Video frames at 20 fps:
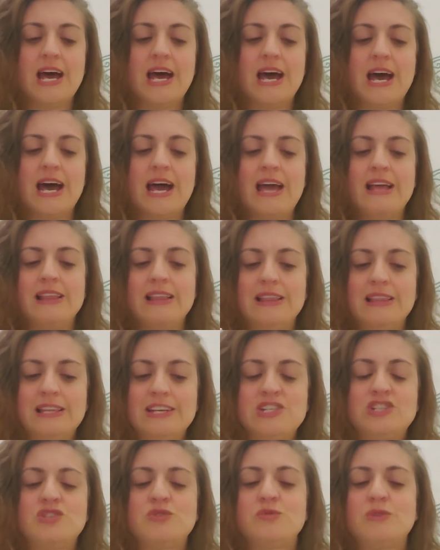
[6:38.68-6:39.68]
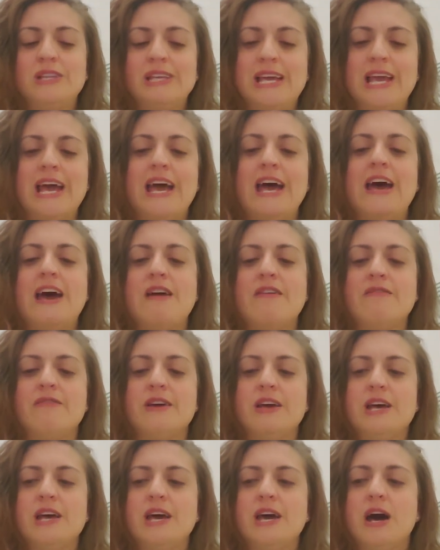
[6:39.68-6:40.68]
I literally have
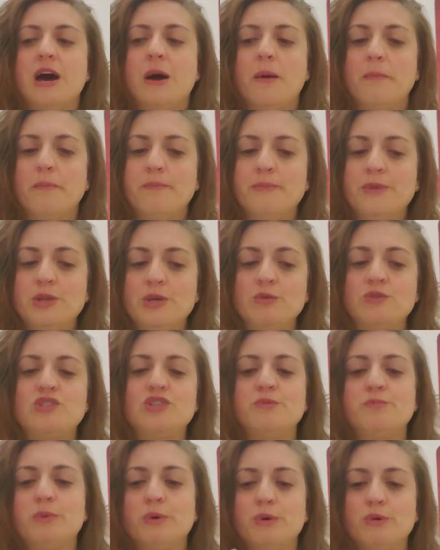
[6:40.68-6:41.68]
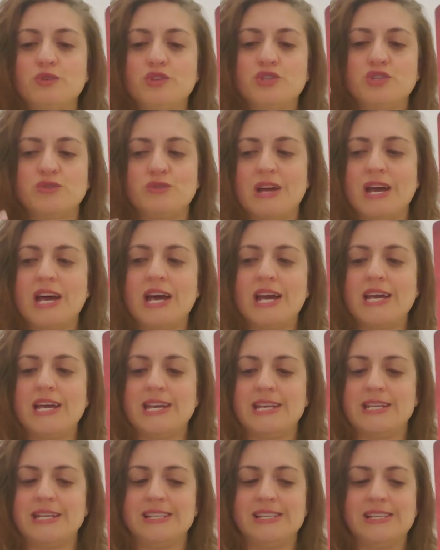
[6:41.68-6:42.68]
a mutable
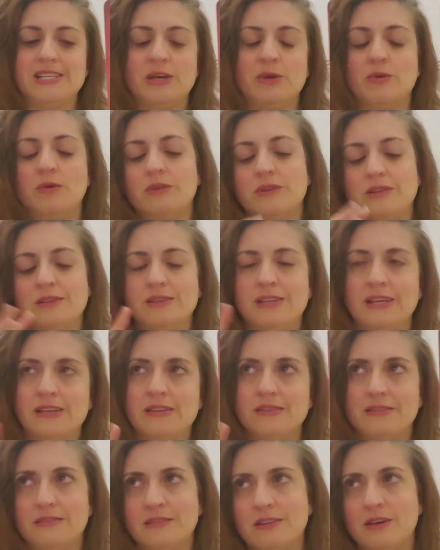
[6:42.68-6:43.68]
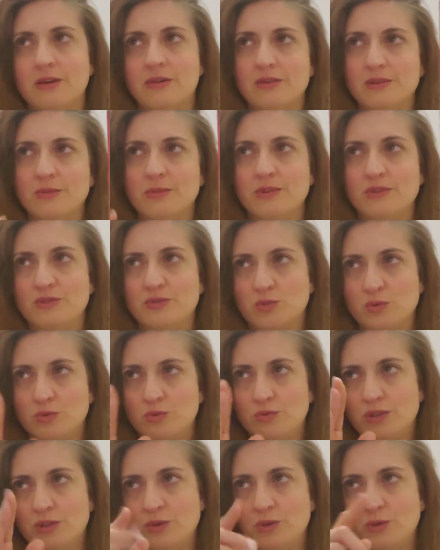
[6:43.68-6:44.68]
trine. It, uh, not no, it would
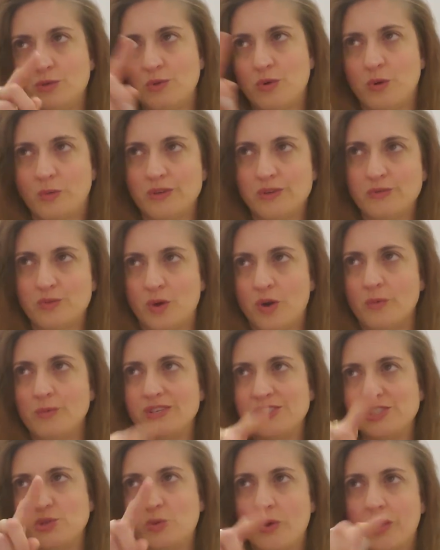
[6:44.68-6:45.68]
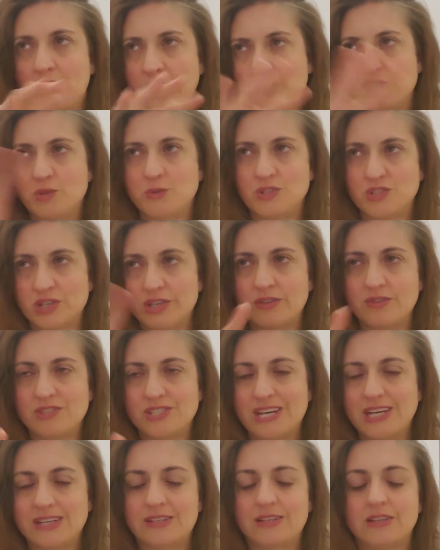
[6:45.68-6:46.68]
you would always all be squared to each other
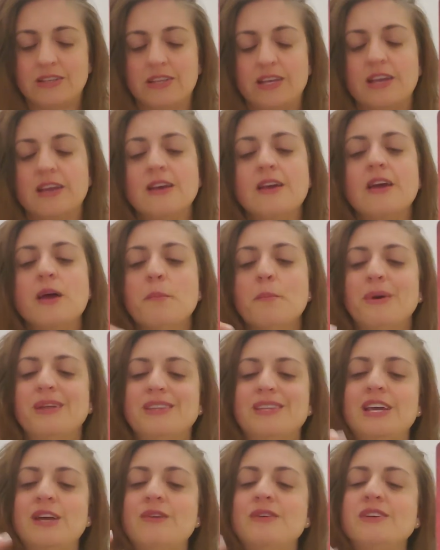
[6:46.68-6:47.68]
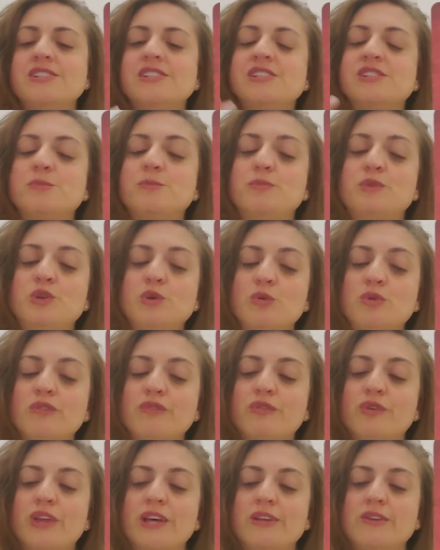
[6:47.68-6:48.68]
technically, but there is this
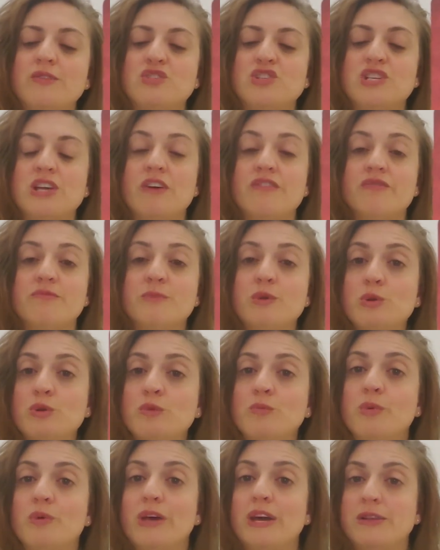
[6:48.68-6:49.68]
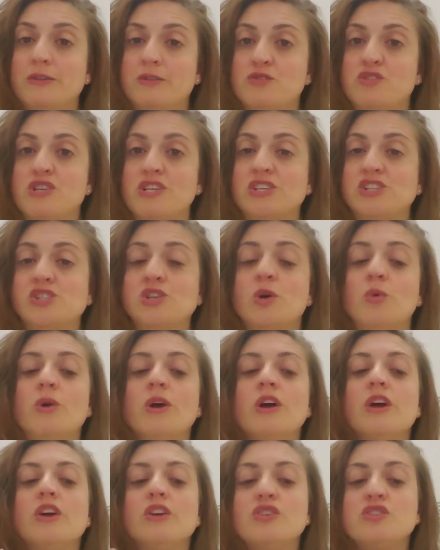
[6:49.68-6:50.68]
beautiful energy of mutable energy. So
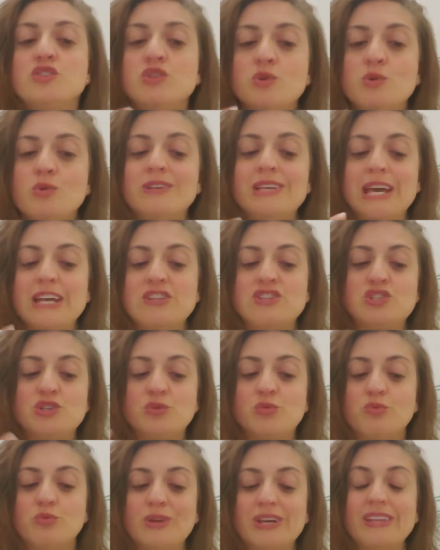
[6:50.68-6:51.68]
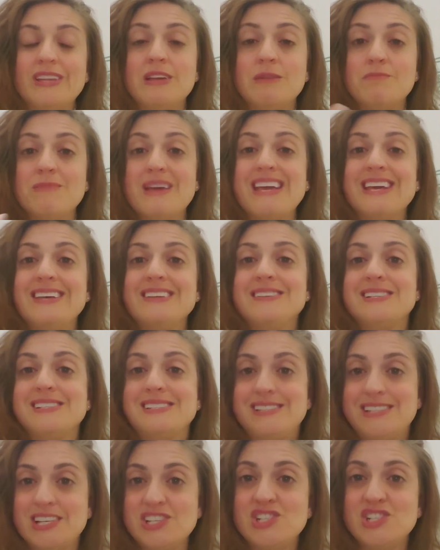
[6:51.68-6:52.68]
you get to really make
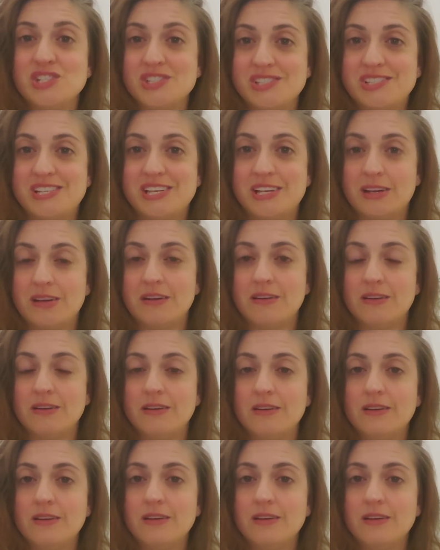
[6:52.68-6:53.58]
decisions here.